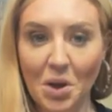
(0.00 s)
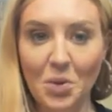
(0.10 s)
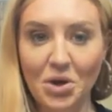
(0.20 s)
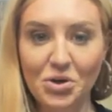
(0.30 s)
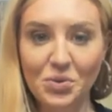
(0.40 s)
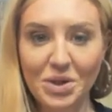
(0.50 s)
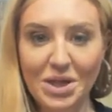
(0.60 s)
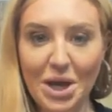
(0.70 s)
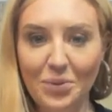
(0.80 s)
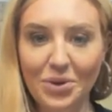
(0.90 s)
wanted to read
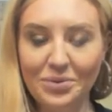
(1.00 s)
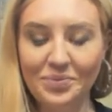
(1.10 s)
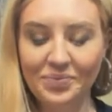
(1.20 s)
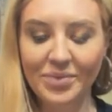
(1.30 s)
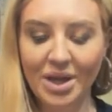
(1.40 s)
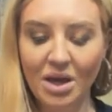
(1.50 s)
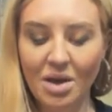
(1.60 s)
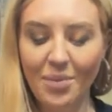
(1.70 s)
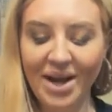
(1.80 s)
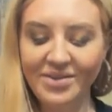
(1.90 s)
that one.
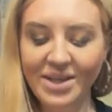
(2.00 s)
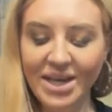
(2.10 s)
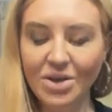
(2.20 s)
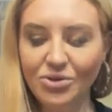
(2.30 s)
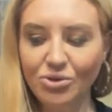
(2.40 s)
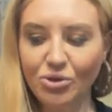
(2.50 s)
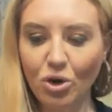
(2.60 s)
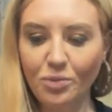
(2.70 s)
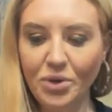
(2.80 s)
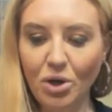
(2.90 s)
Pisces, Cancer,
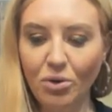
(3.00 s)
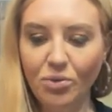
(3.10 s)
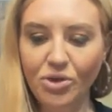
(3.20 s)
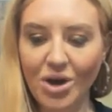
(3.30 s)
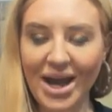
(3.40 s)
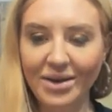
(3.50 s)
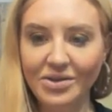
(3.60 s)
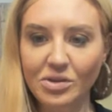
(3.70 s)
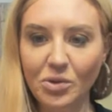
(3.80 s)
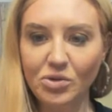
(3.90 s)
Scorpio, their
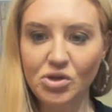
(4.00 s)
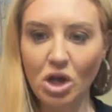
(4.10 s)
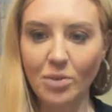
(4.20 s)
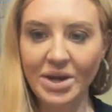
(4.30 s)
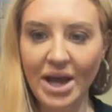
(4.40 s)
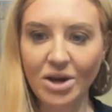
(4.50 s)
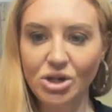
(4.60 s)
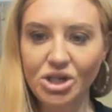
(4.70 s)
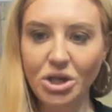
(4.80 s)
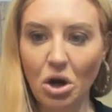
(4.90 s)
ex, the most dominant
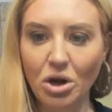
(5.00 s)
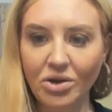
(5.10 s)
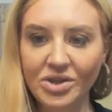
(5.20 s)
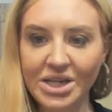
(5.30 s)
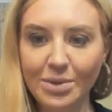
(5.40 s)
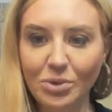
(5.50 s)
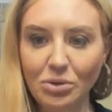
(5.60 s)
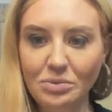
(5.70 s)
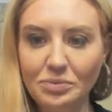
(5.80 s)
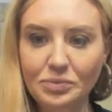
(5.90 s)
energy. Card on the table.
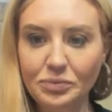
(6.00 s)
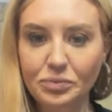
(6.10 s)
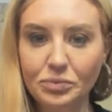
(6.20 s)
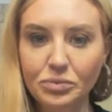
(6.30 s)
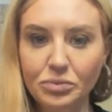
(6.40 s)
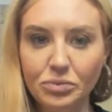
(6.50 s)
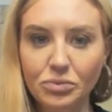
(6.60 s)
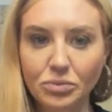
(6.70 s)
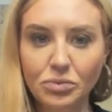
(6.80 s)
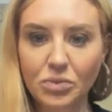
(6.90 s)

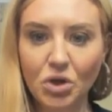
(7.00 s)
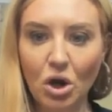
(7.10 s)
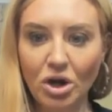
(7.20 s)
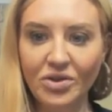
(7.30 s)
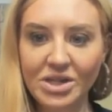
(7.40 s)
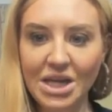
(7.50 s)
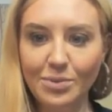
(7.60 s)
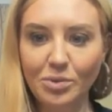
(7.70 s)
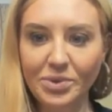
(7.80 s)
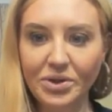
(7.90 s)
Card on the
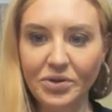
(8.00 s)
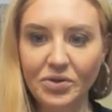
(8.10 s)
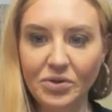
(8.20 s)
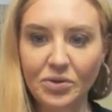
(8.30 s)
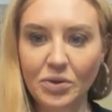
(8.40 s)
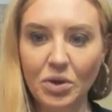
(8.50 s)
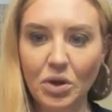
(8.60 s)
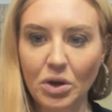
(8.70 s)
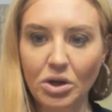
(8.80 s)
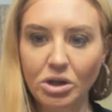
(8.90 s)
table, please.
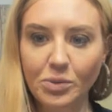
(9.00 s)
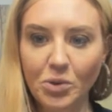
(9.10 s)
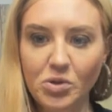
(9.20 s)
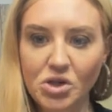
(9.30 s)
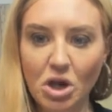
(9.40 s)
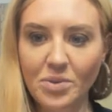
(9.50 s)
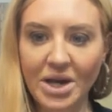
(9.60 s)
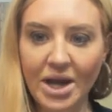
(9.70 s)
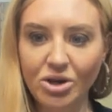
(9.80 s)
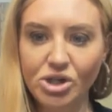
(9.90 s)
The most
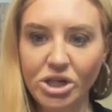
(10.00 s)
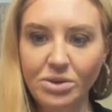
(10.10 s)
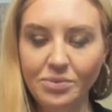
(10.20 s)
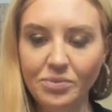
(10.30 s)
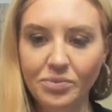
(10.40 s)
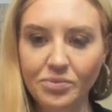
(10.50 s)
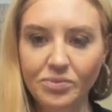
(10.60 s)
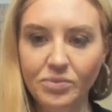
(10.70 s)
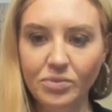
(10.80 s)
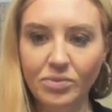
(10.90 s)
dominant energy.
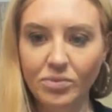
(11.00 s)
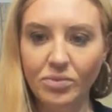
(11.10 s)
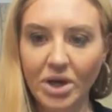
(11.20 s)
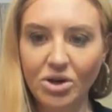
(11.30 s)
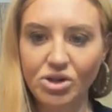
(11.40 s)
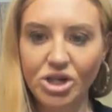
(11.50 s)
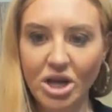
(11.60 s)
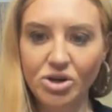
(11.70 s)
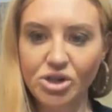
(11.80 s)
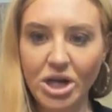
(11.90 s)
Energy,
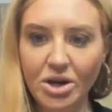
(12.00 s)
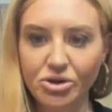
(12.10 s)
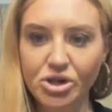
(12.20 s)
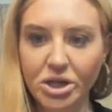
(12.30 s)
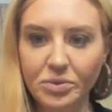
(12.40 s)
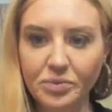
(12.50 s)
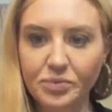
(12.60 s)
energy, energy.